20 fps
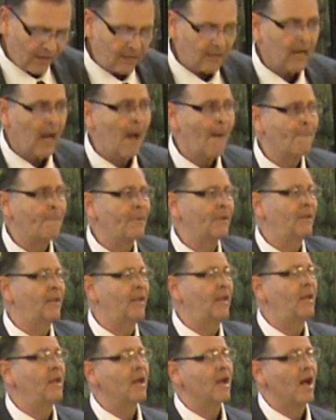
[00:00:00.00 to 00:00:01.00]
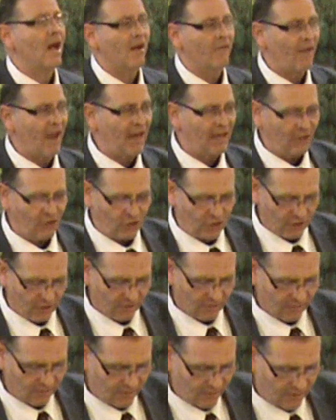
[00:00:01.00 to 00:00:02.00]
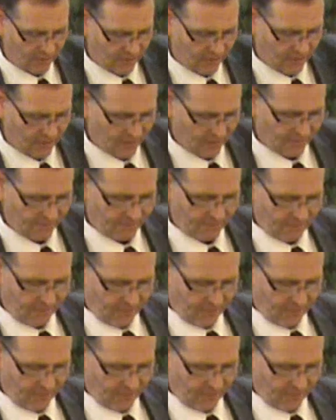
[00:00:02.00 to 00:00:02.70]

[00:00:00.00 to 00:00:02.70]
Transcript: company of angels.